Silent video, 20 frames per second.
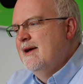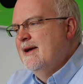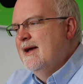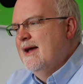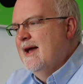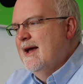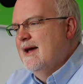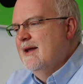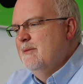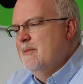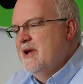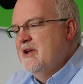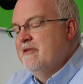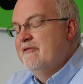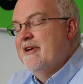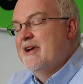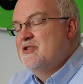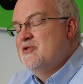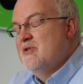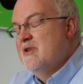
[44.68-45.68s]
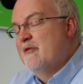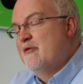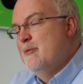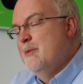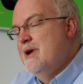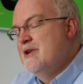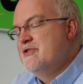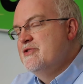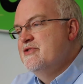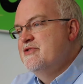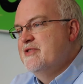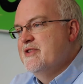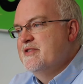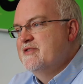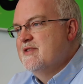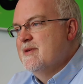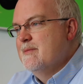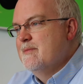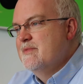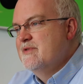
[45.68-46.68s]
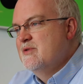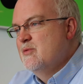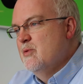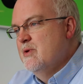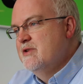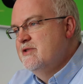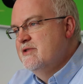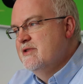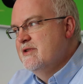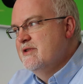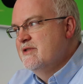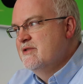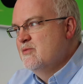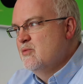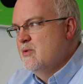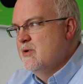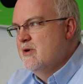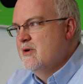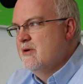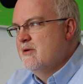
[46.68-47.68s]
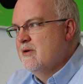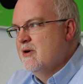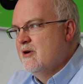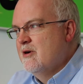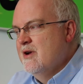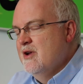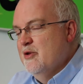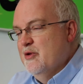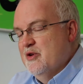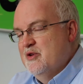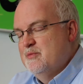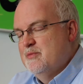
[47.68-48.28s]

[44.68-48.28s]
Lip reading: and manufacturing information systems, which is where our Helix